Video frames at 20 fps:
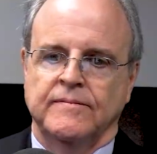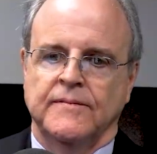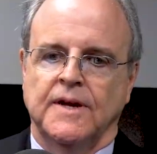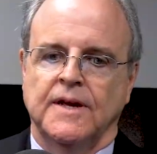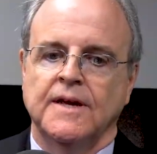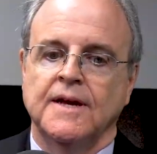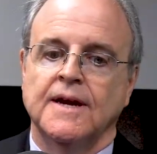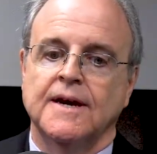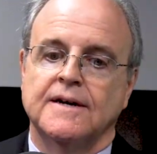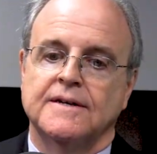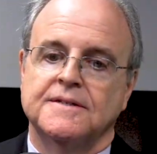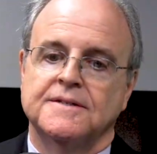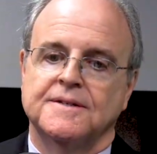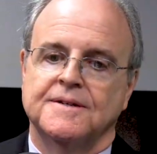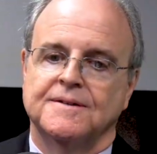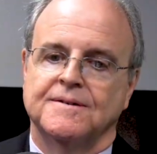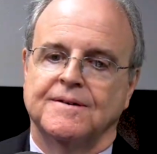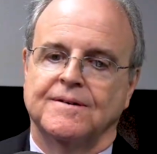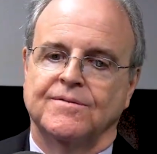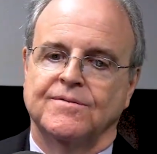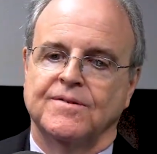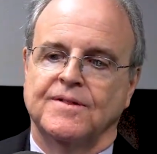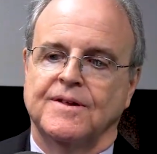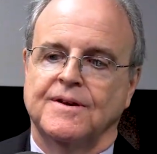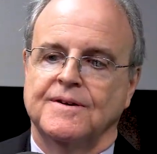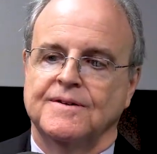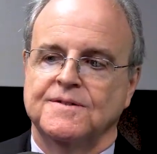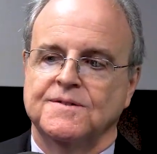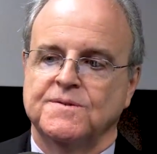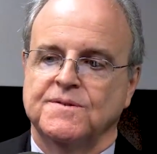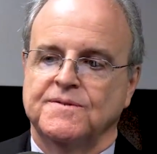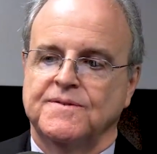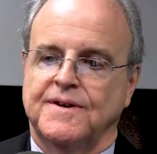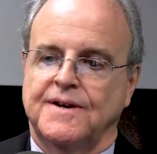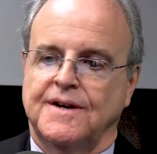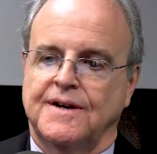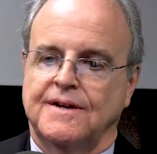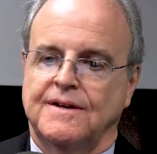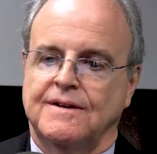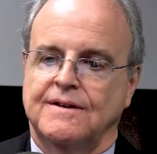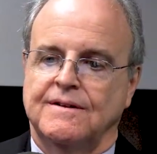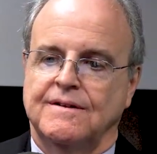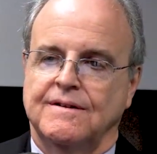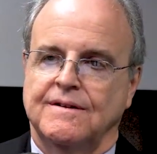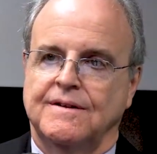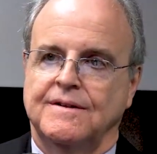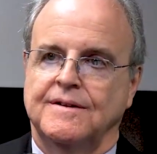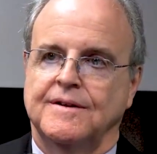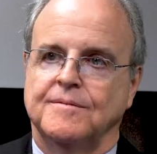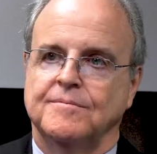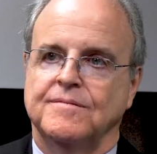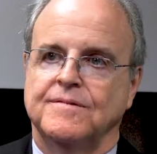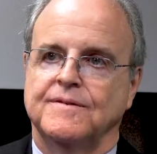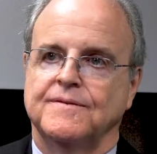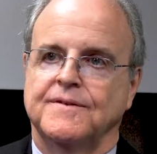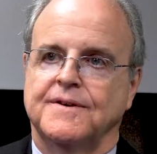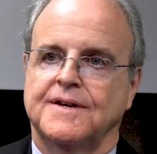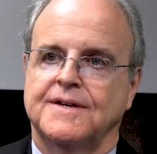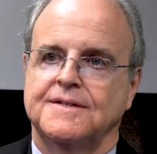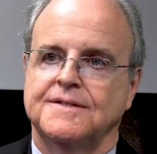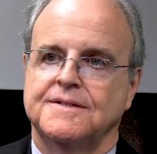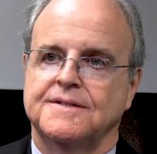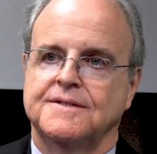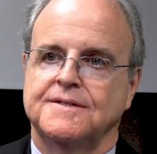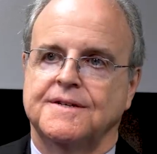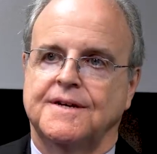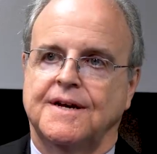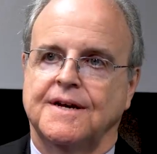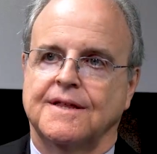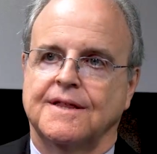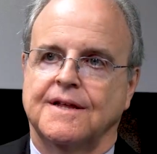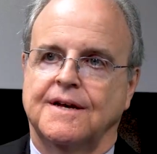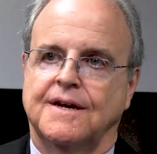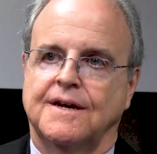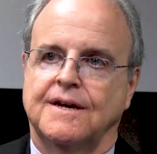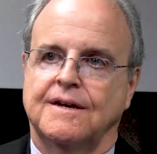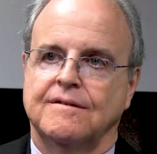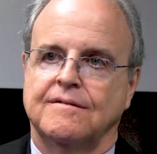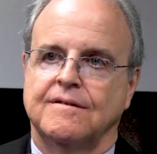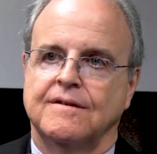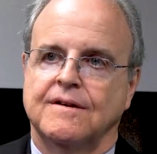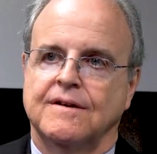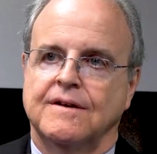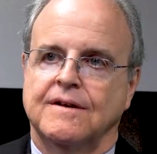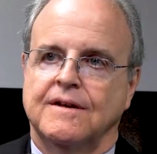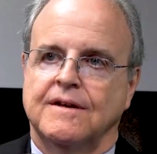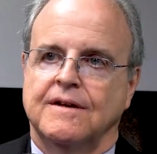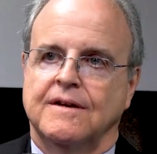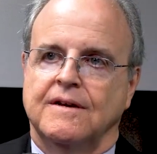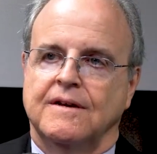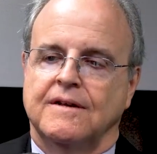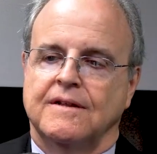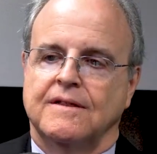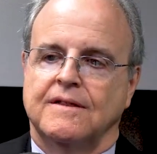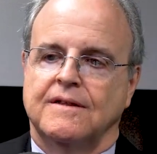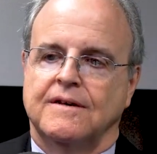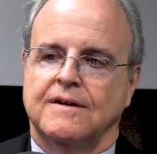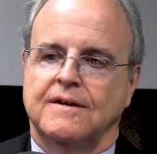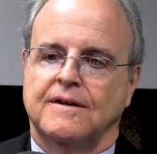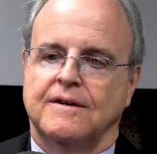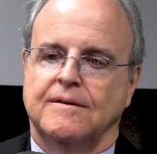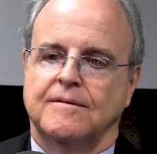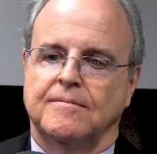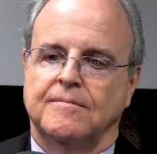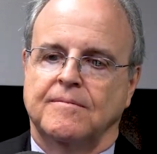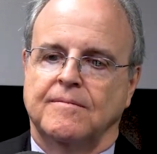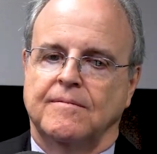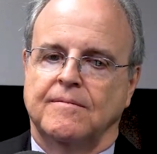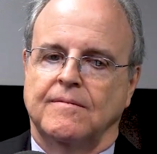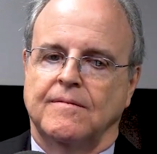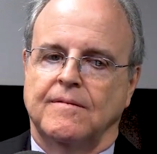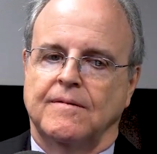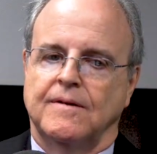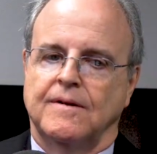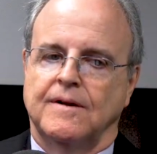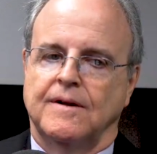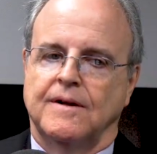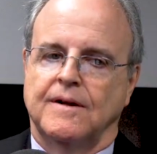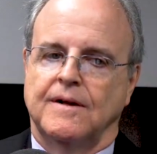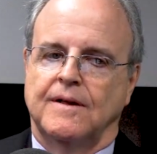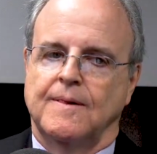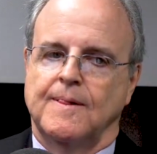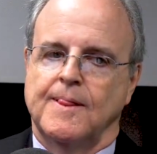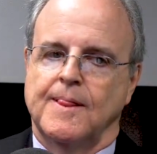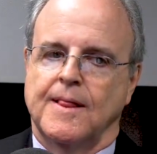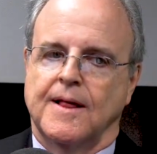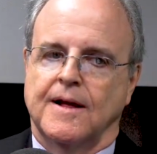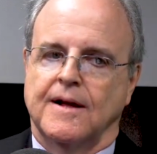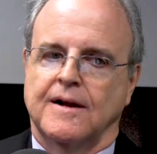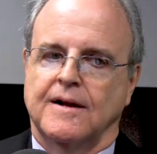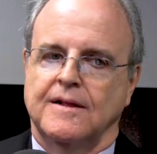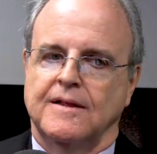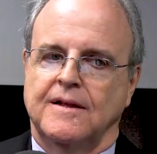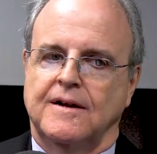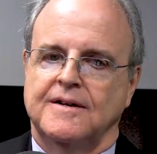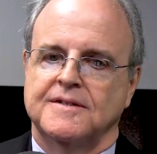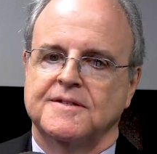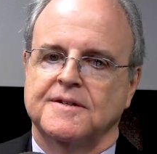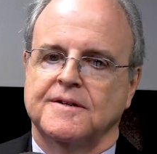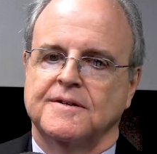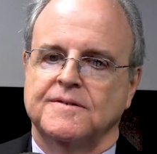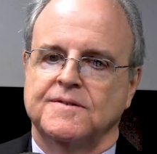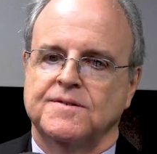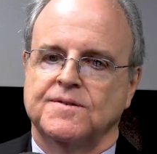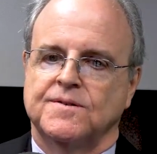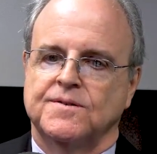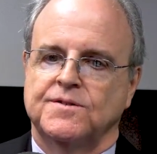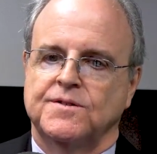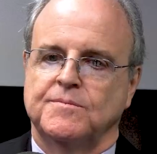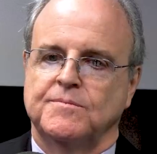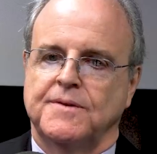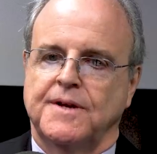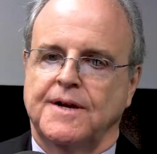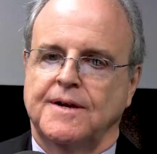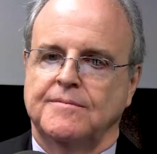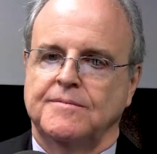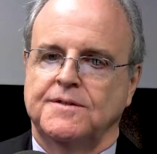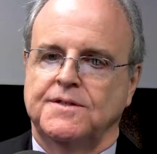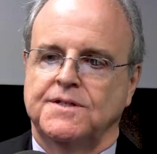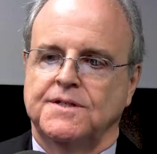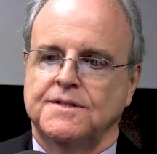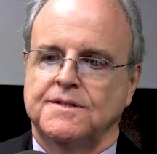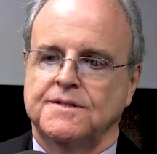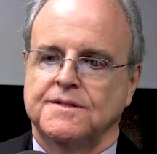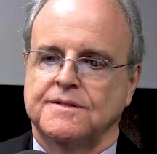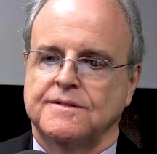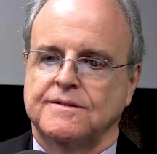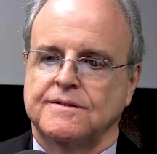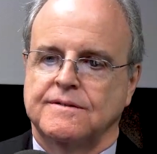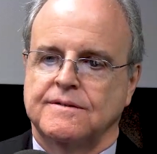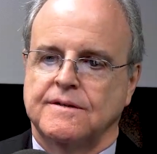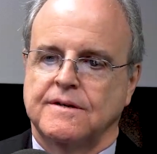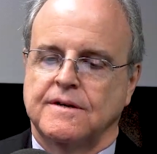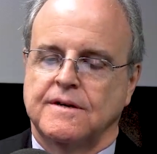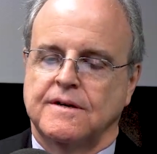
Yes. Over the years, we've had a number of cases like that. The loss of consortium damages are